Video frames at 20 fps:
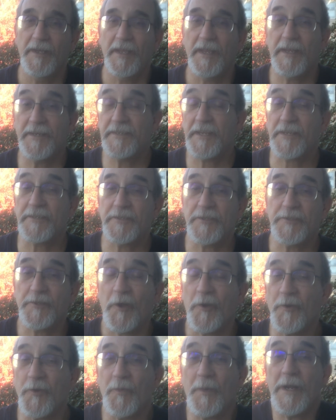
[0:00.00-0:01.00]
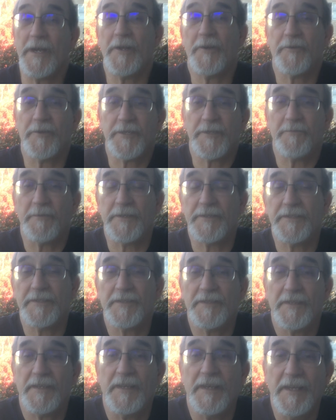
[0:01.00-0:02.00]
He takes us all the way to
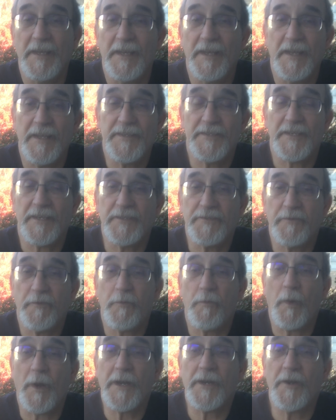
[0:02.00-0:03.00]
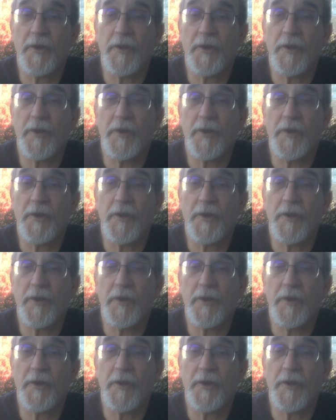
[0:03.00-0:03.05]
Christmas and says, if you want to